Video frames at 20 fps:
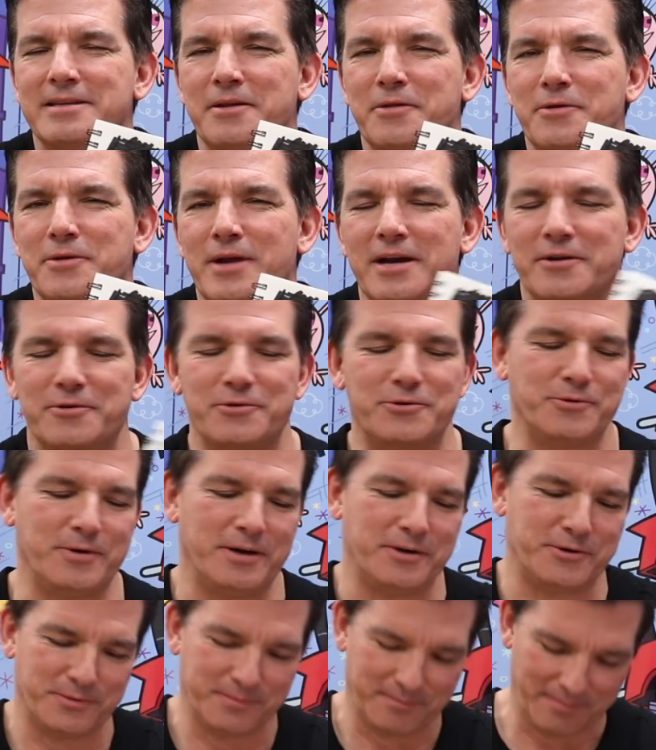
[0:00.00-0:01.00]
another Doctor
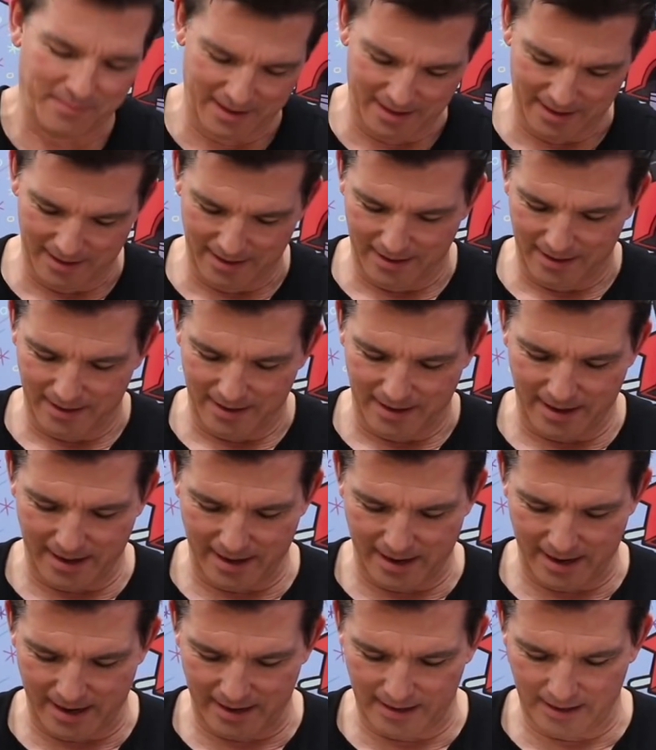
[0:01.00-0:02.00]
Strange.
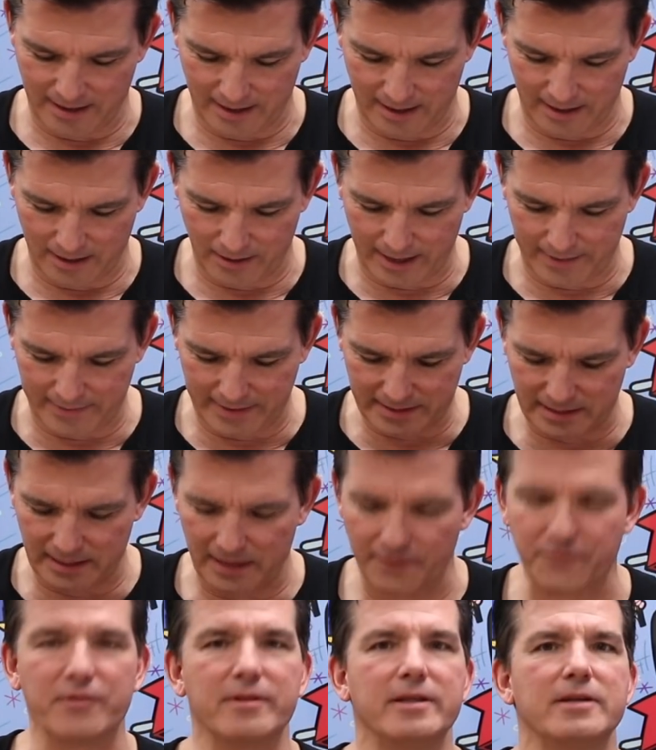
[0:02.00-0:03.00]
And okay, that's
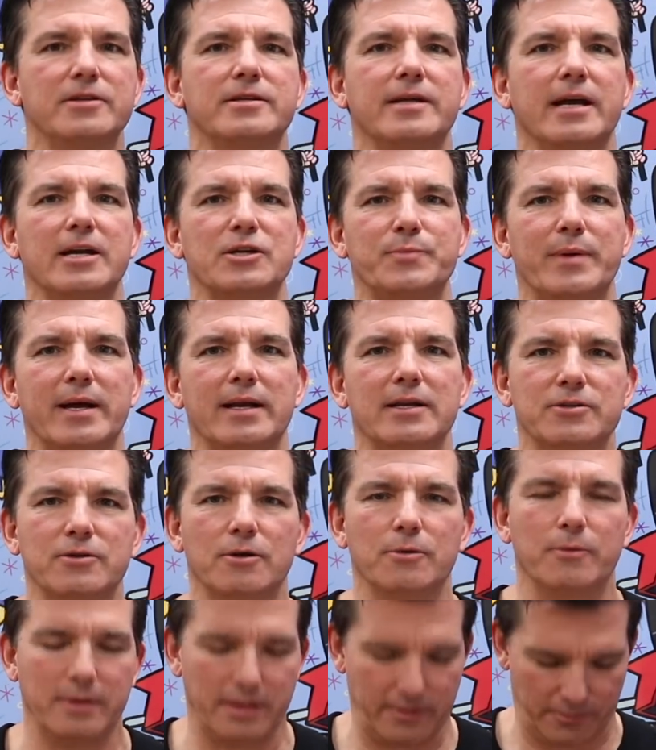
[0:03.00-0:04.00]
enough for this sketch pad. Let's
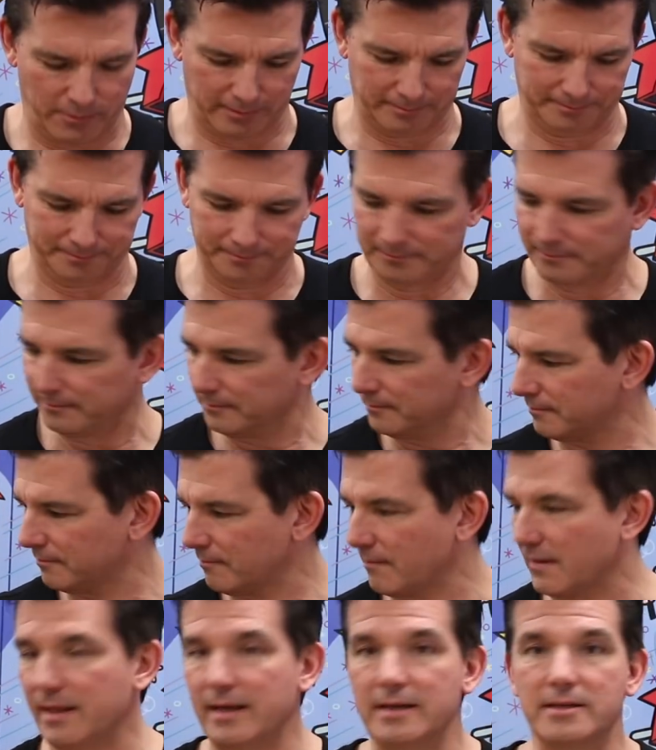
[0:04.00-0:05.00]
go to another one.
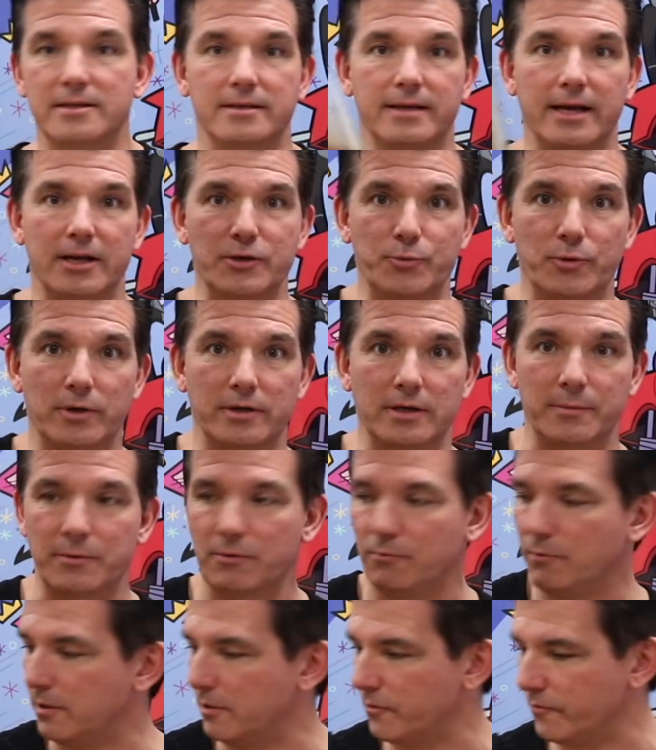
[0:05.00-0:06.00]
That's sketchbook
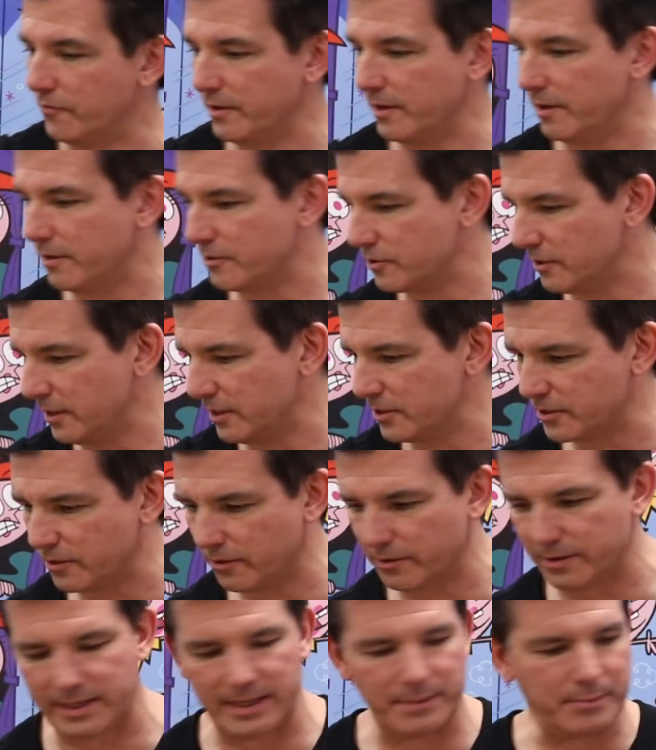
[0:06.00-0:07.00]
#1 over there. So let's
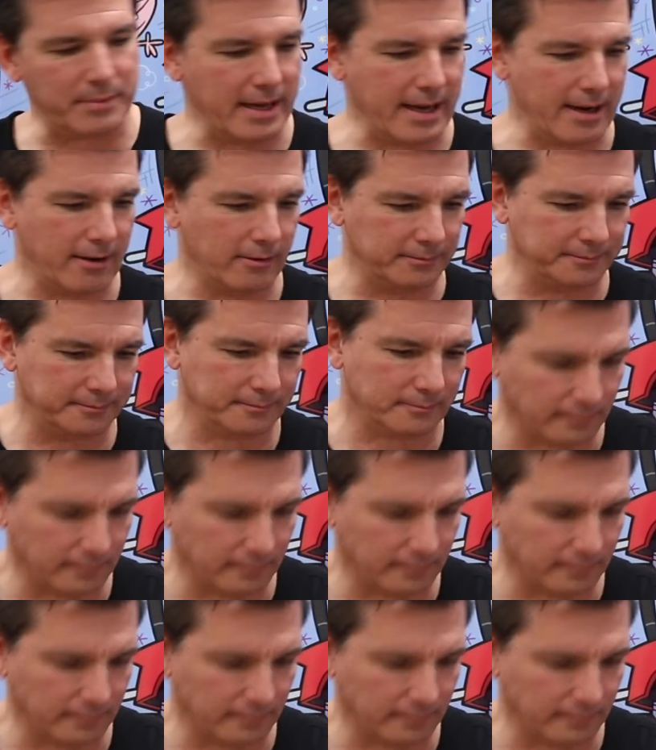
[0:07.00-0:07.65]
go deep down.